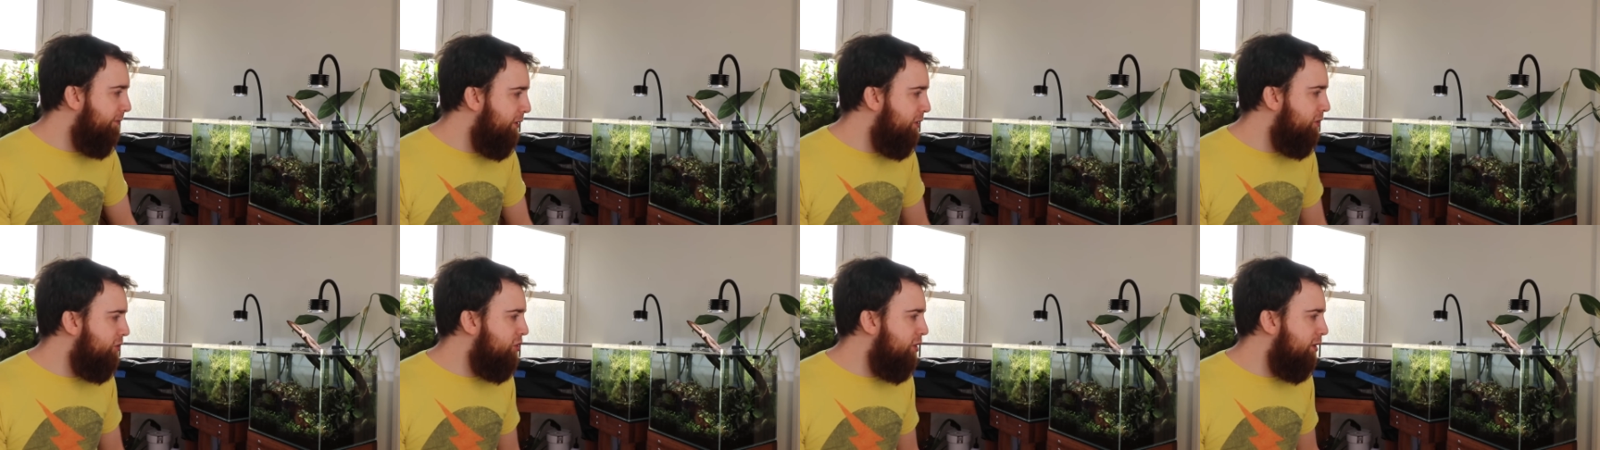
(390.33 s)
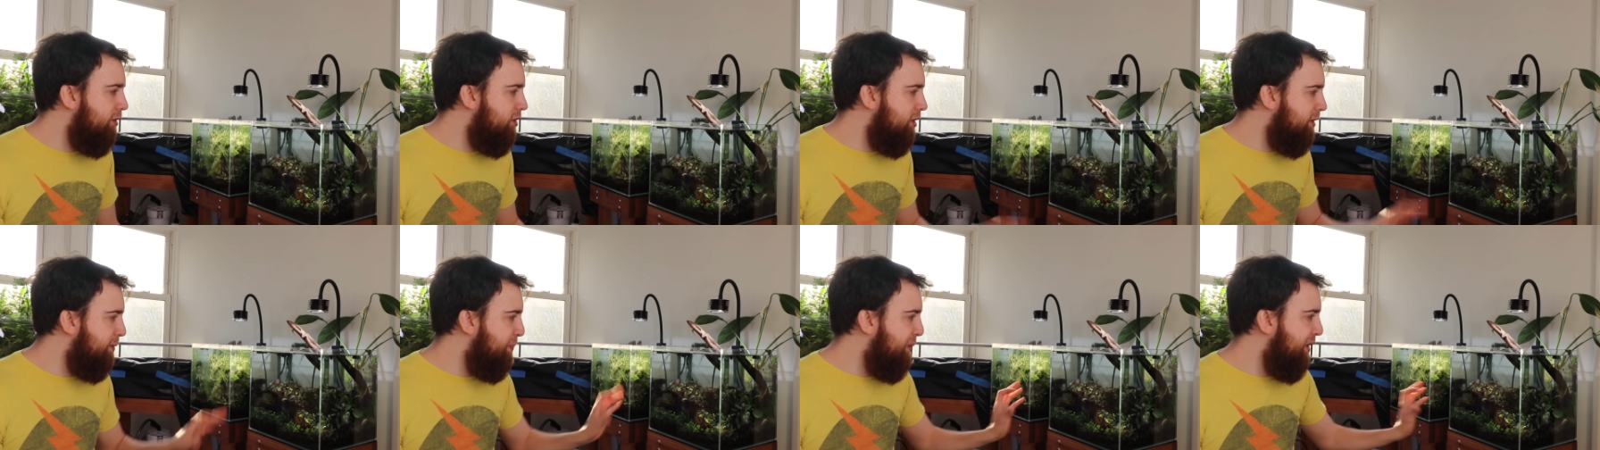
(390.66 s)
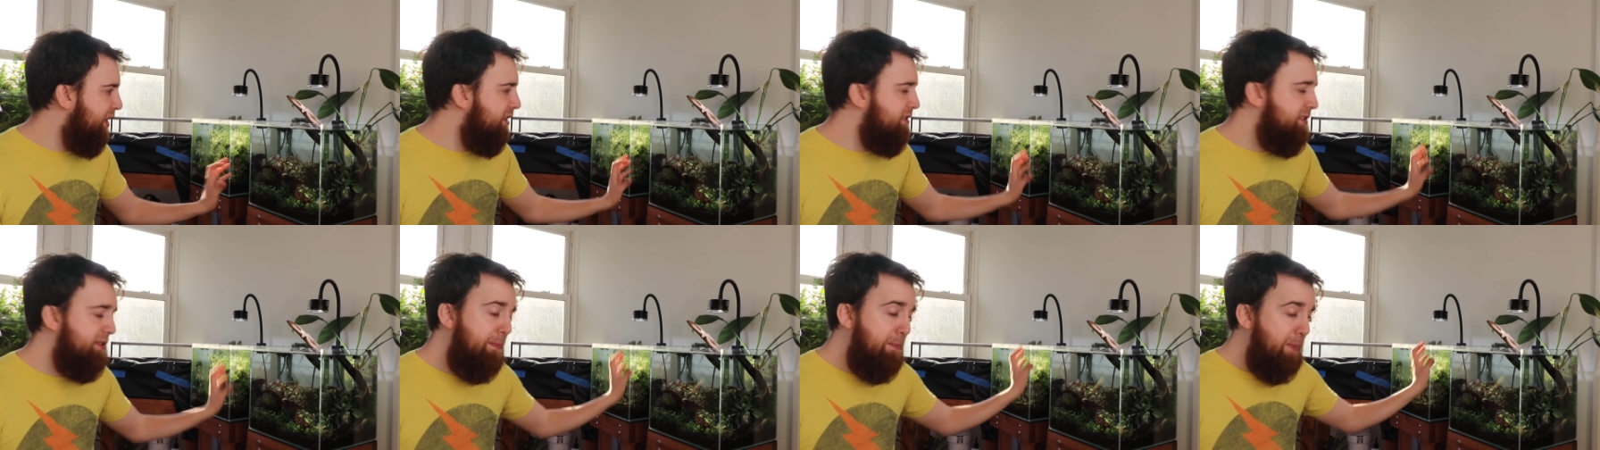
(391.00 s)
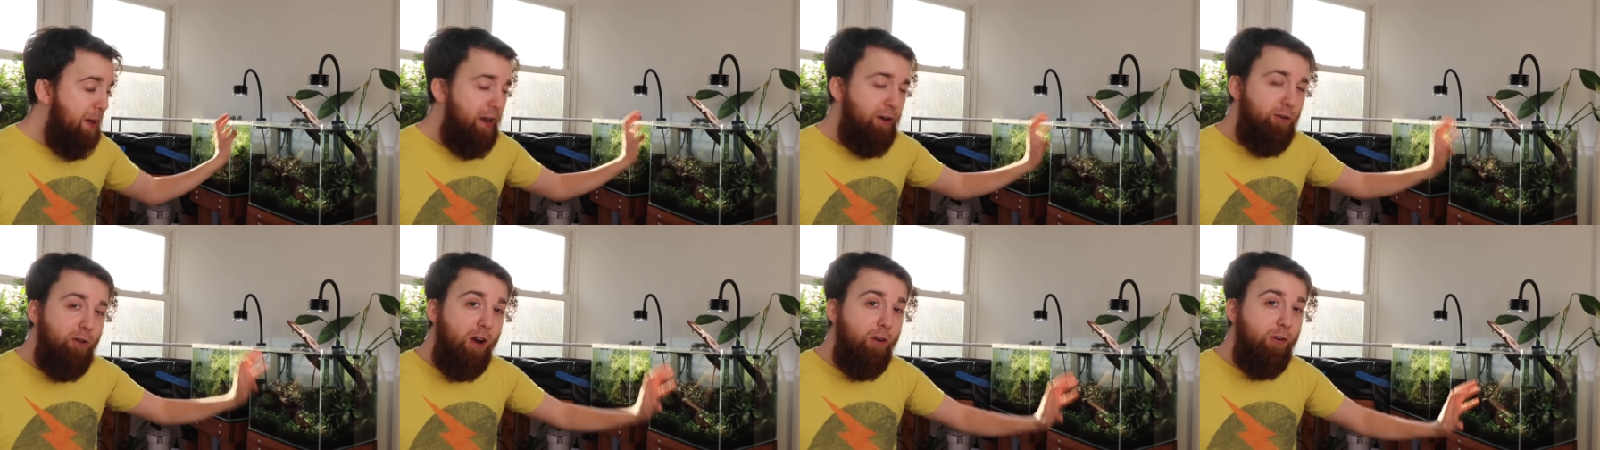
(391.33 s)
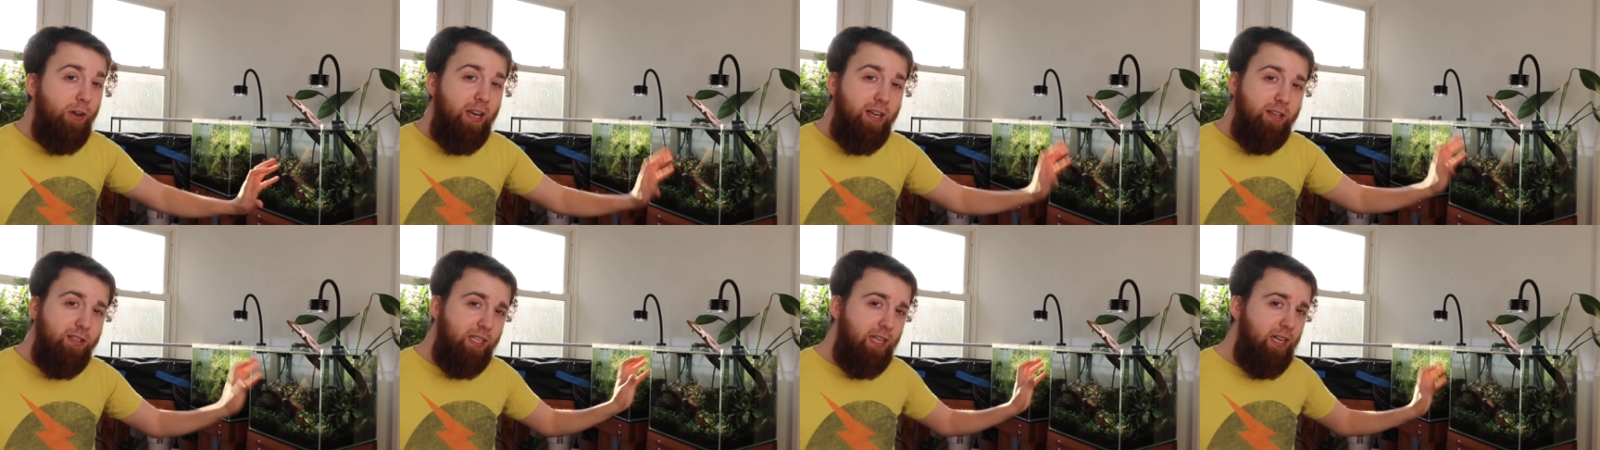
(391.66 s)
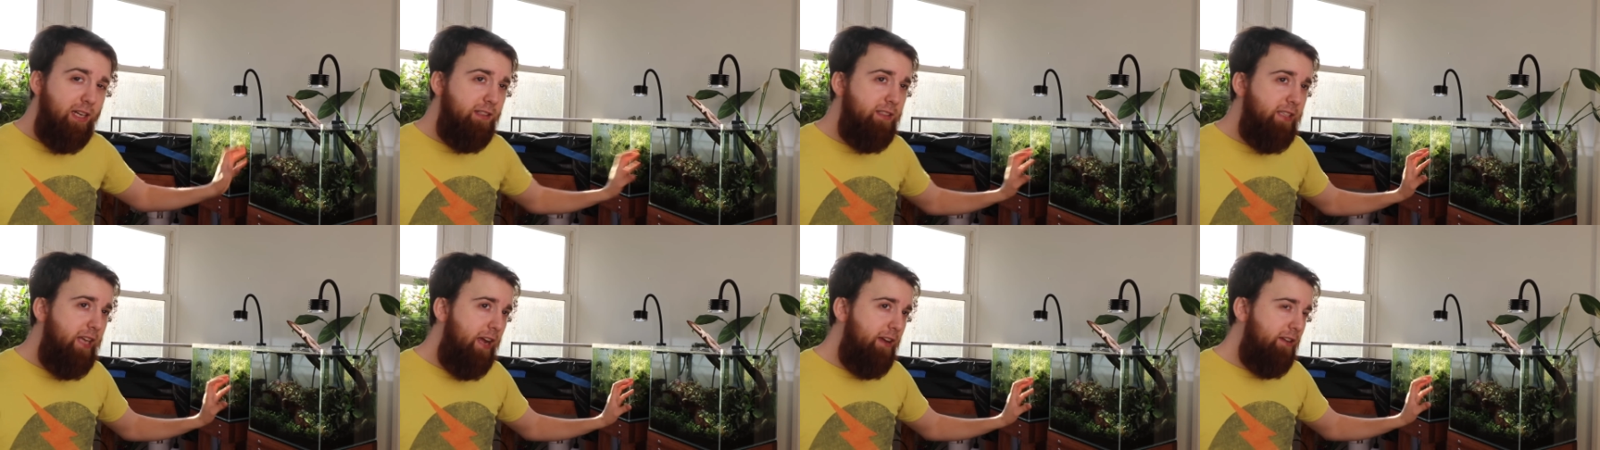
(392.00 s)
future just because the background isn't
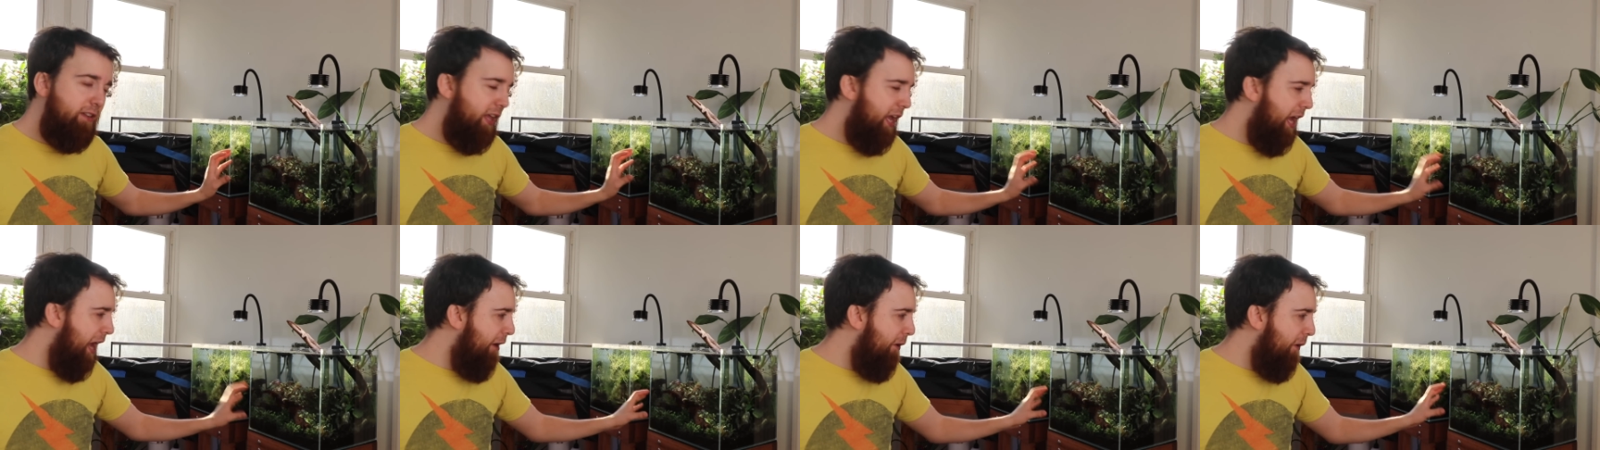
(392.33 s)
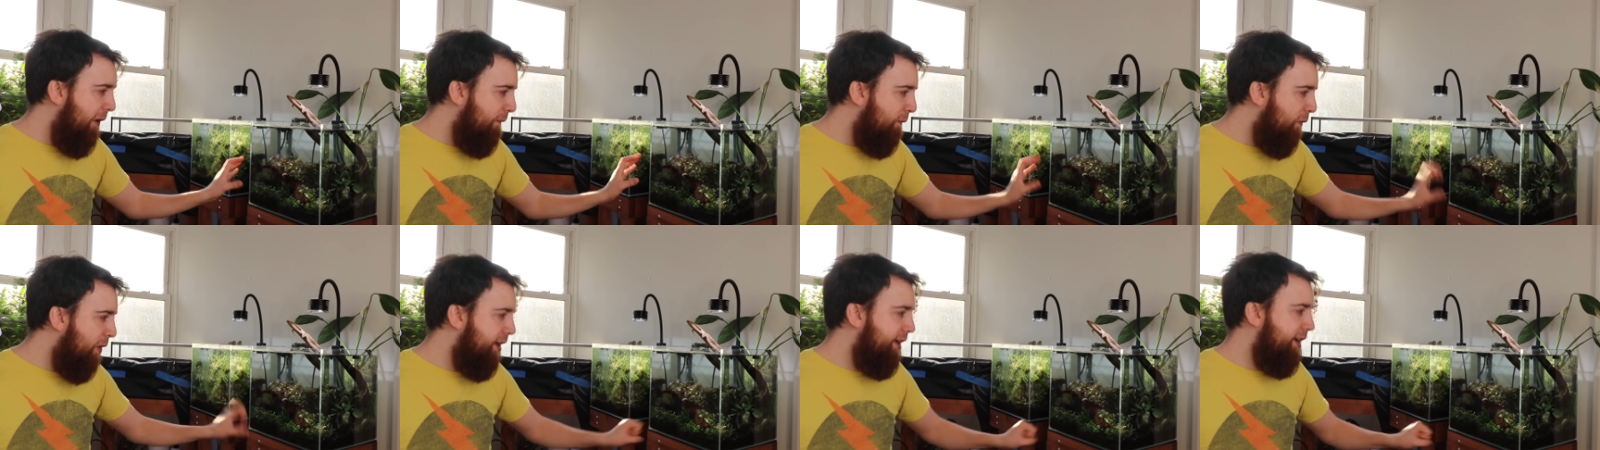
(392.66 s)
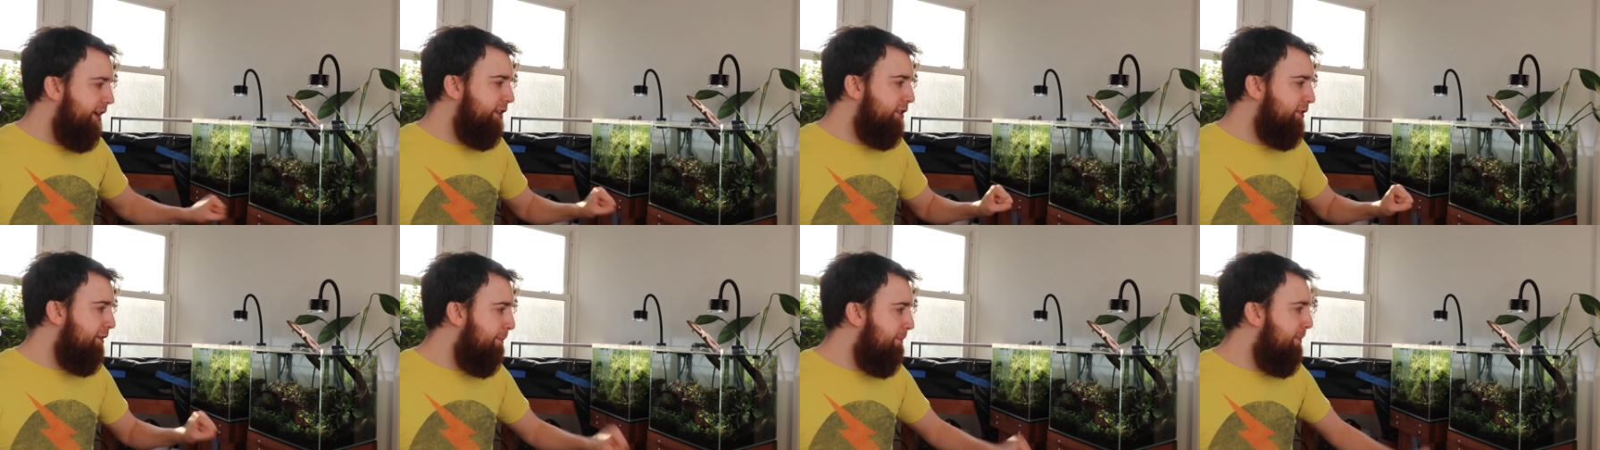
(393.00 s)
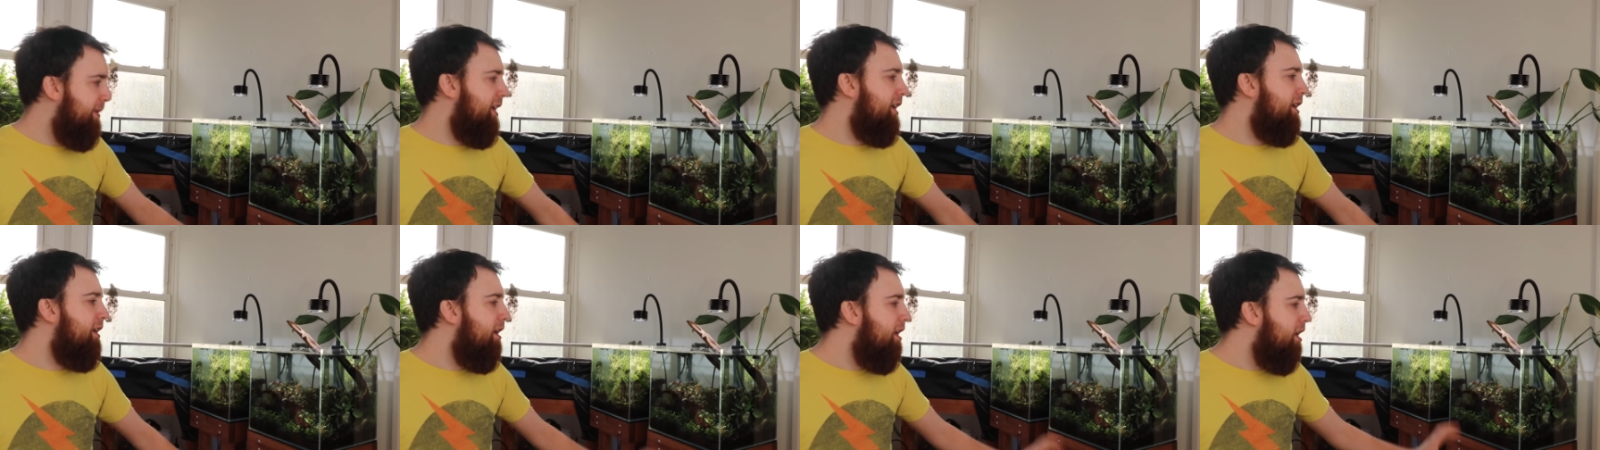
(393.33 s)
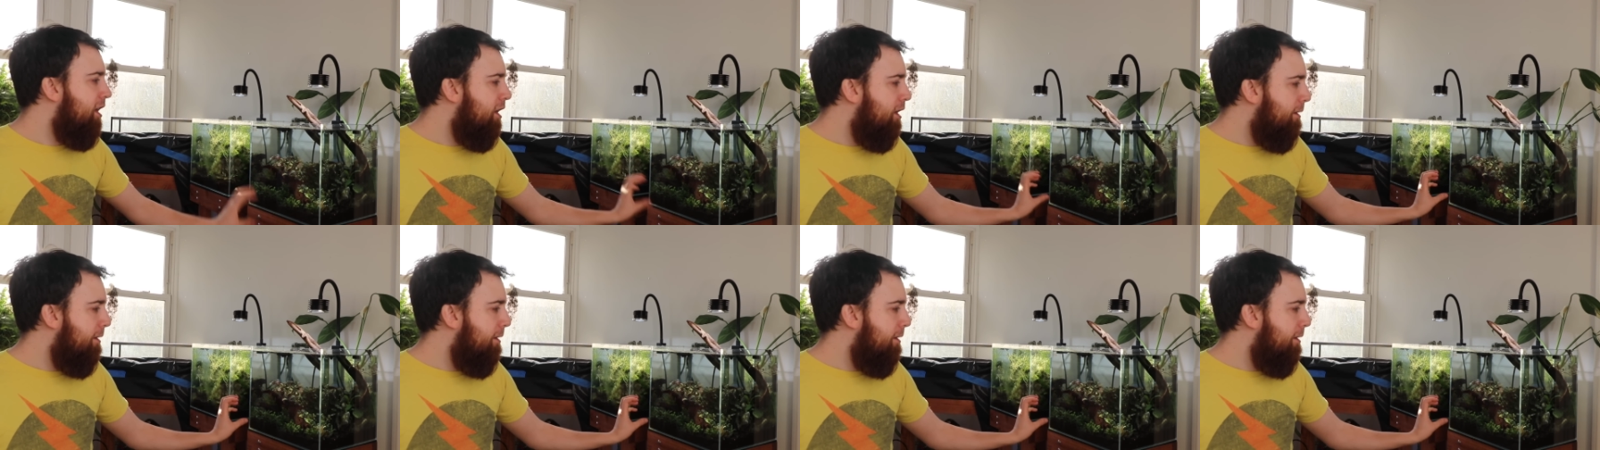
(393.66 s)
exactly how I want it to be.